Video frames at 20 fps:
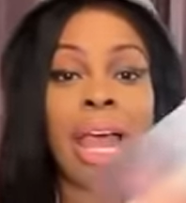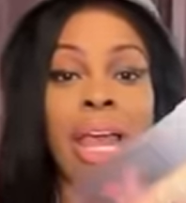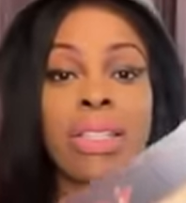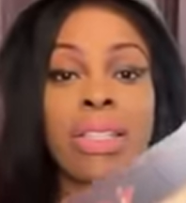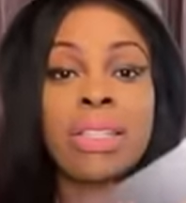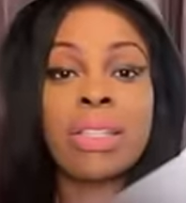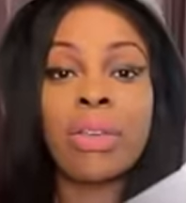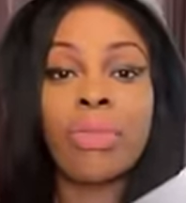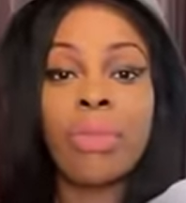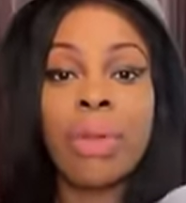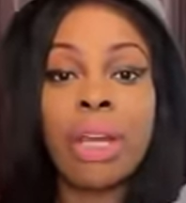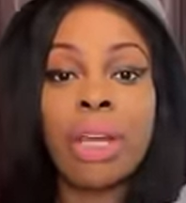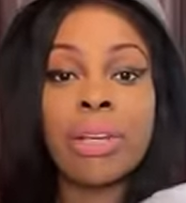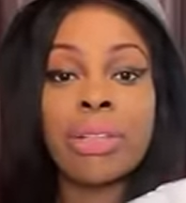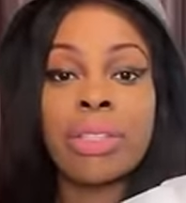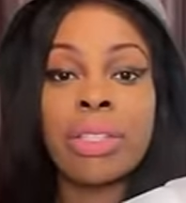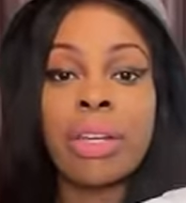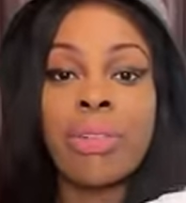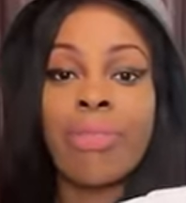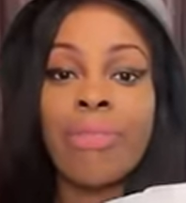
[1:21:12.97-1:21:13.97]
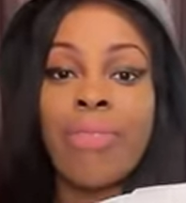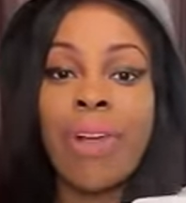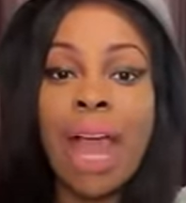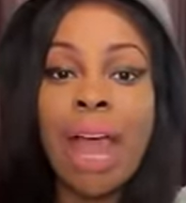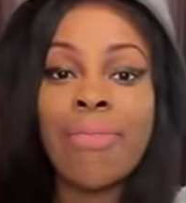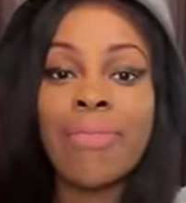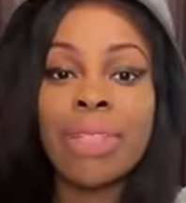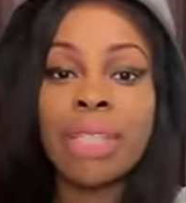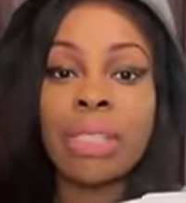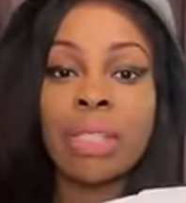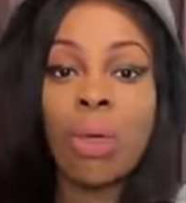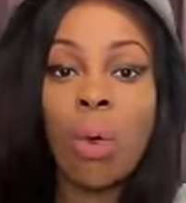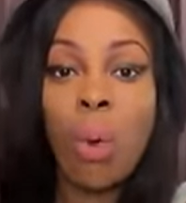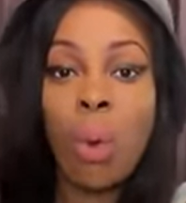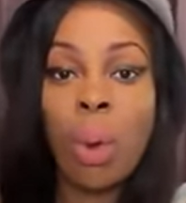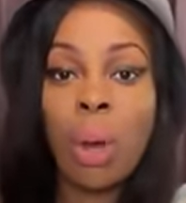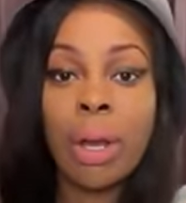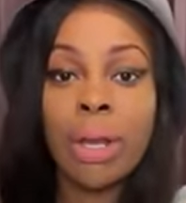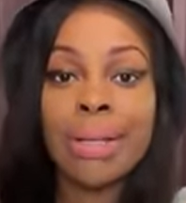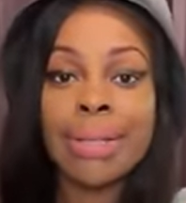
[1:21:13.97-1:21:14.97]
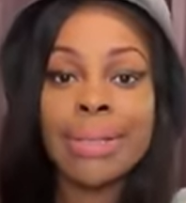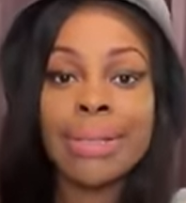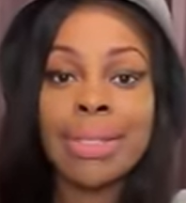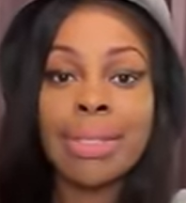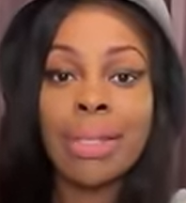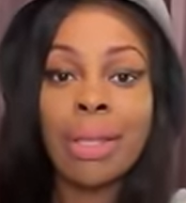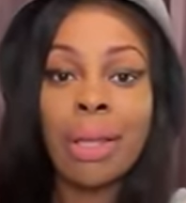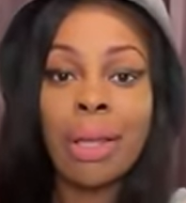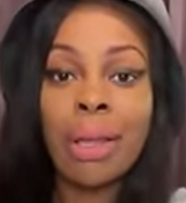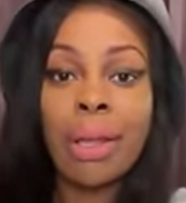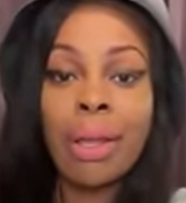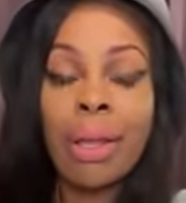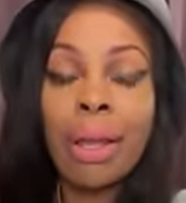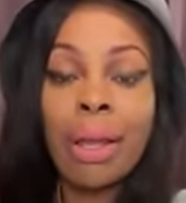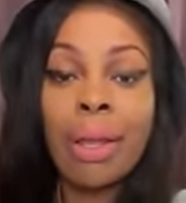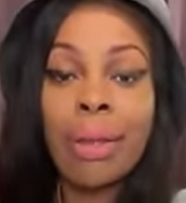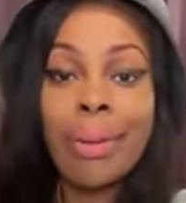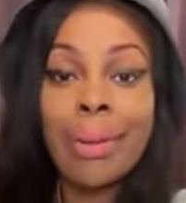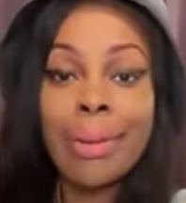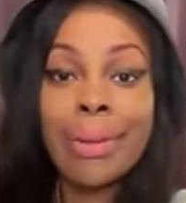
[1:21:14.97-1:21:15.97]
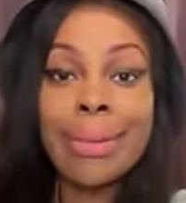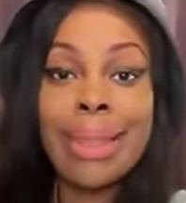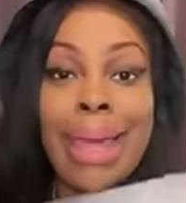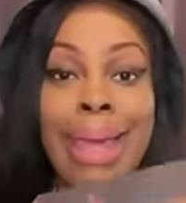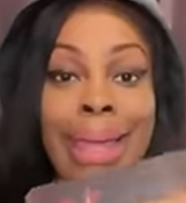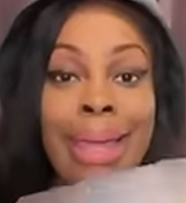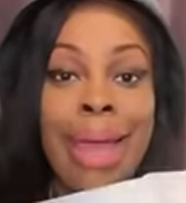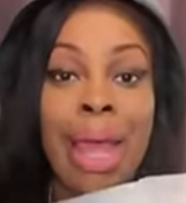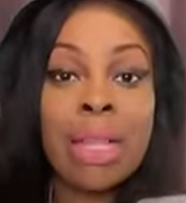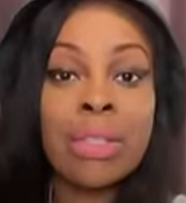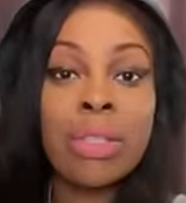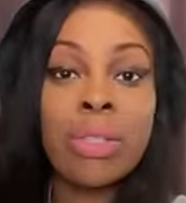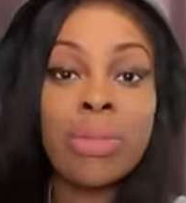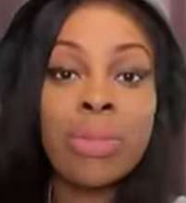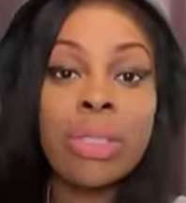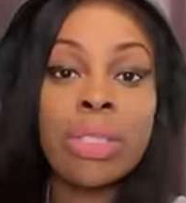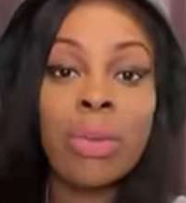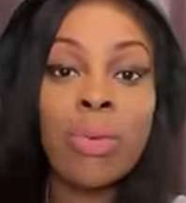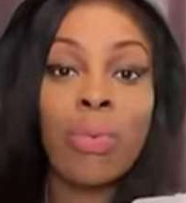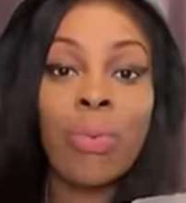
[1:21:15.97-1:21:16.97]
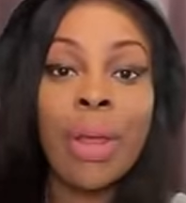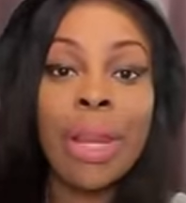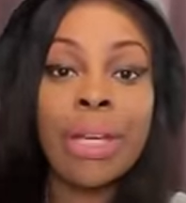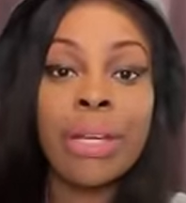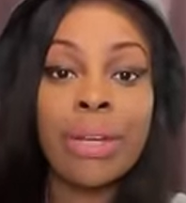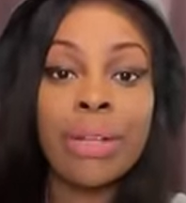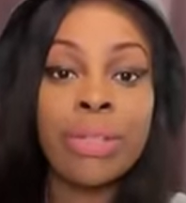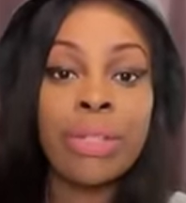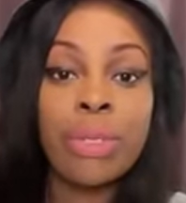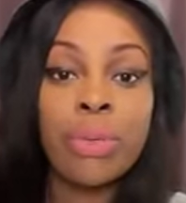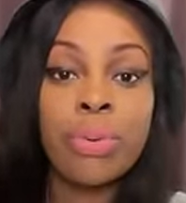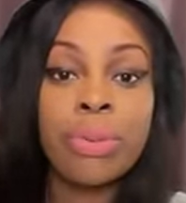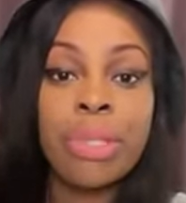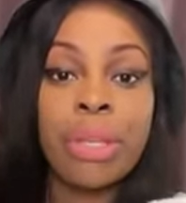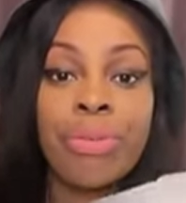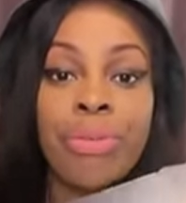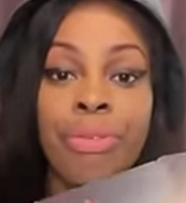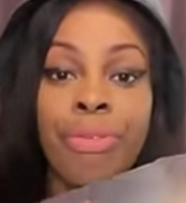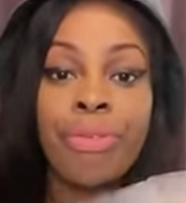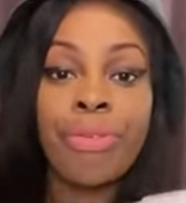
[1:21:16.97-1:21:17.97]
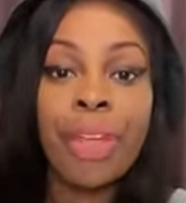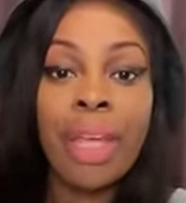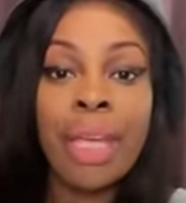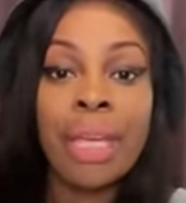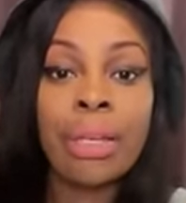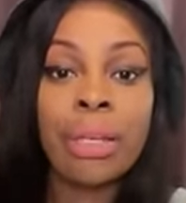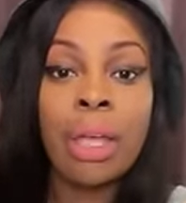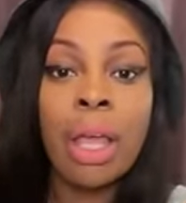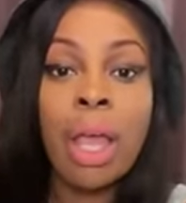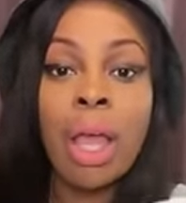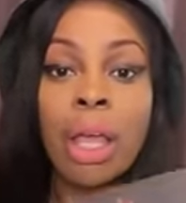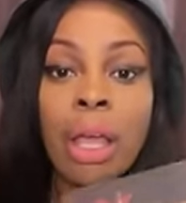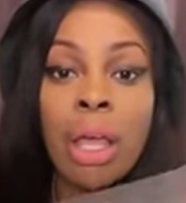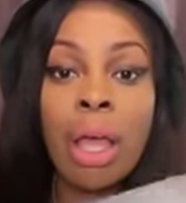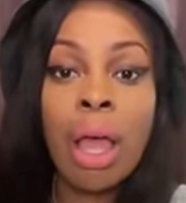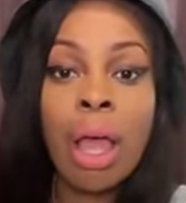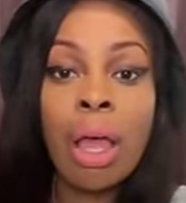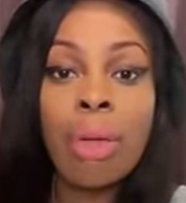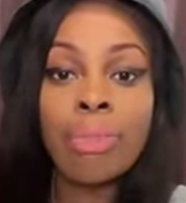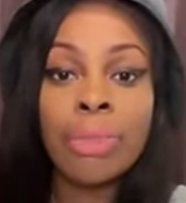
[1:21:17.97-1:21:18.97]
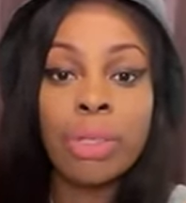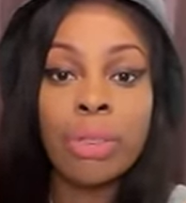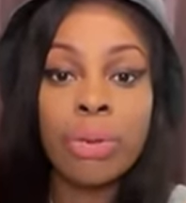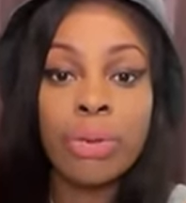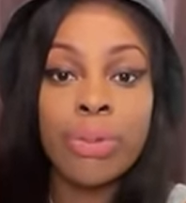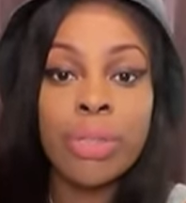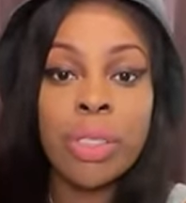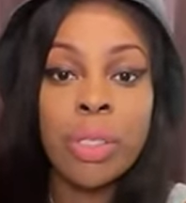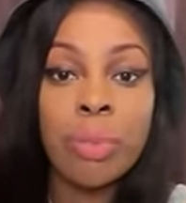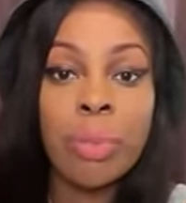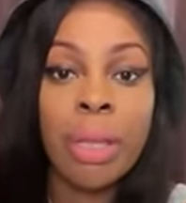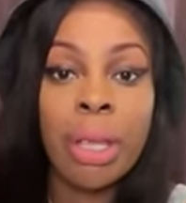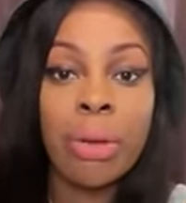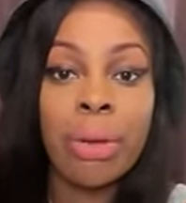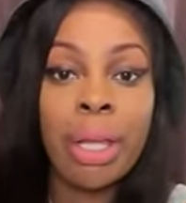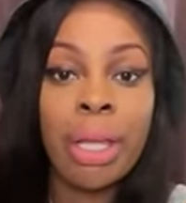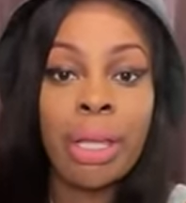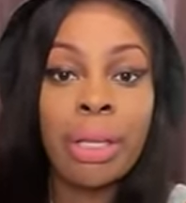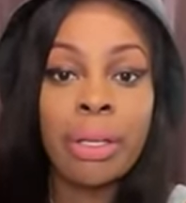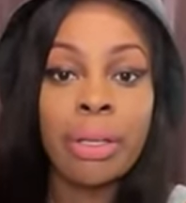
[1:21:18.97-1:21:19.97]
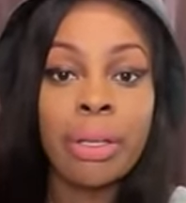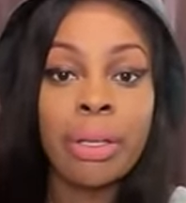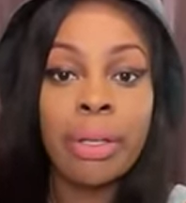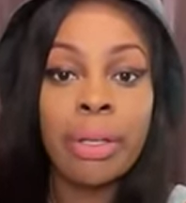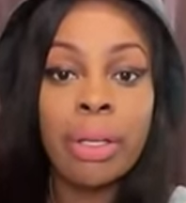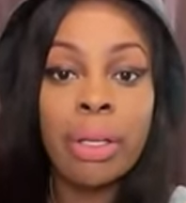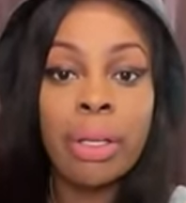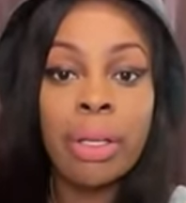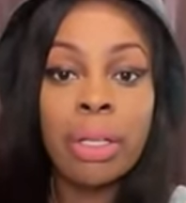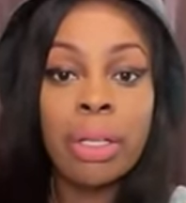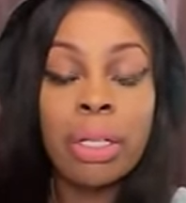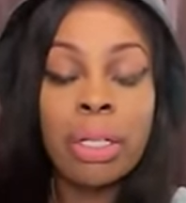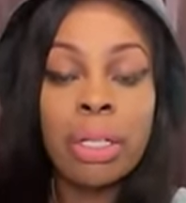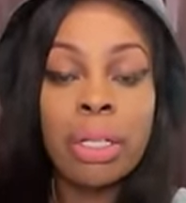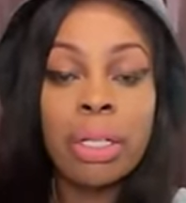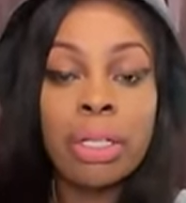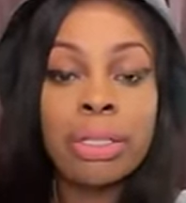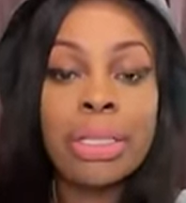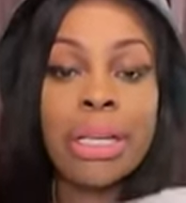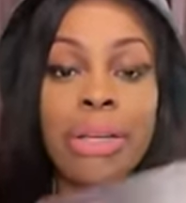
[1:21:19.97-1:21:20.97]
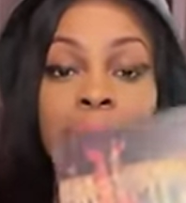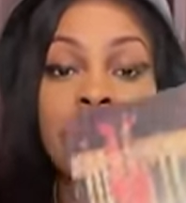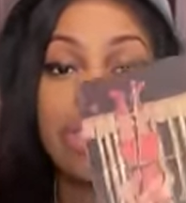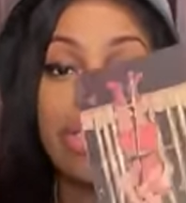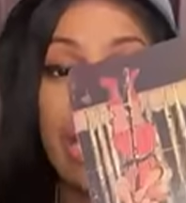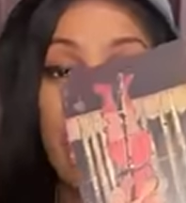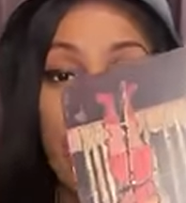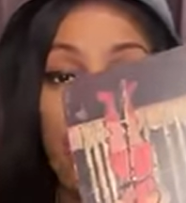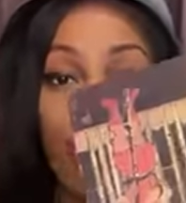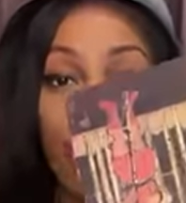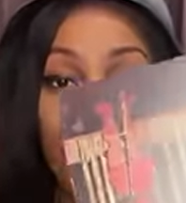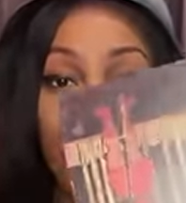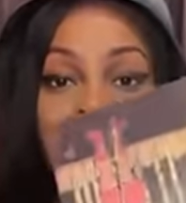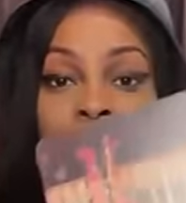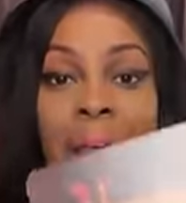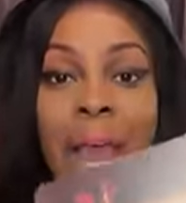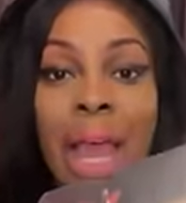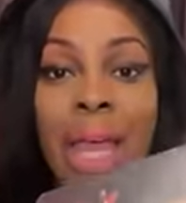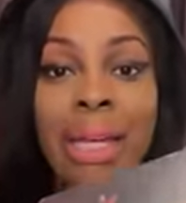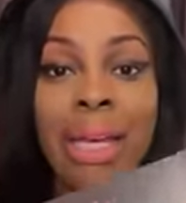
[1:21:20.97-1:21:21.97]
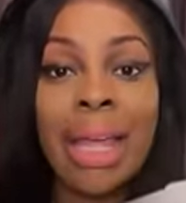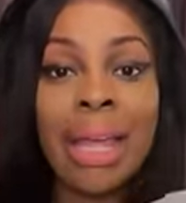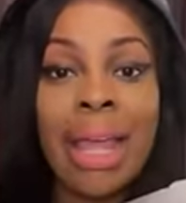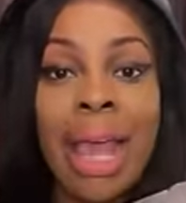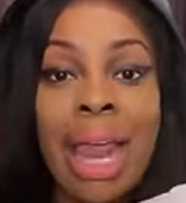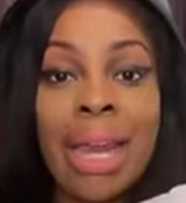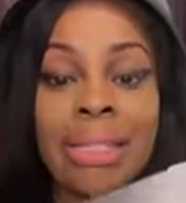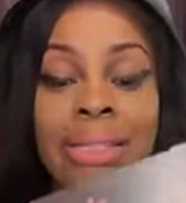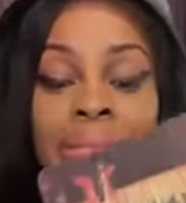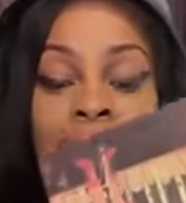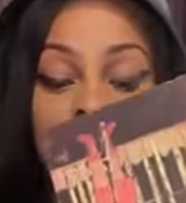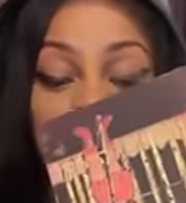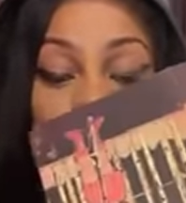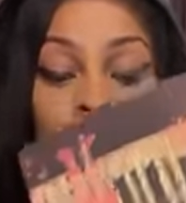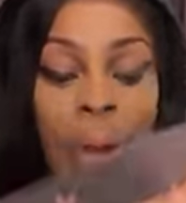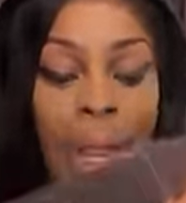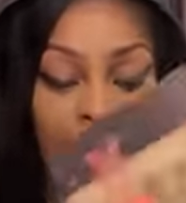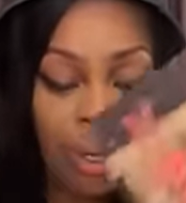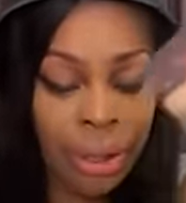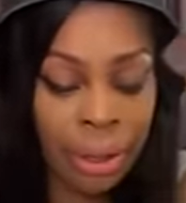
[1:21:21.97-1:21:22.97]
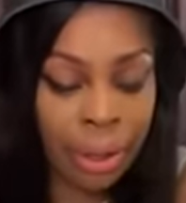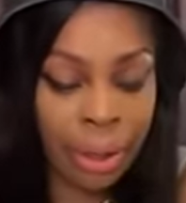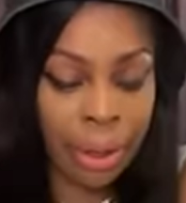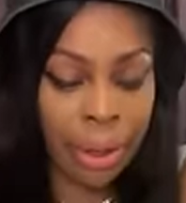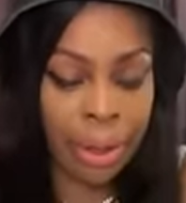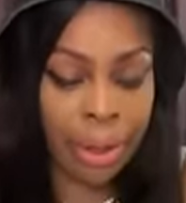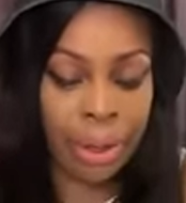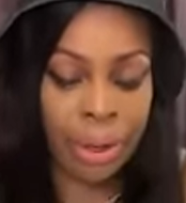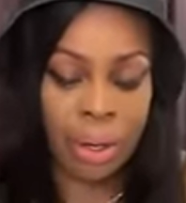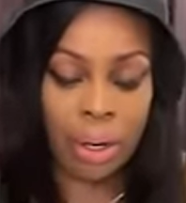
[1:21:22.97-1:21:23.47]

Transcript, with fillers: to surrender to the Five of Swords. They got to surrender to defeat. Come through, Spirit. They're terrified. They got to surrender.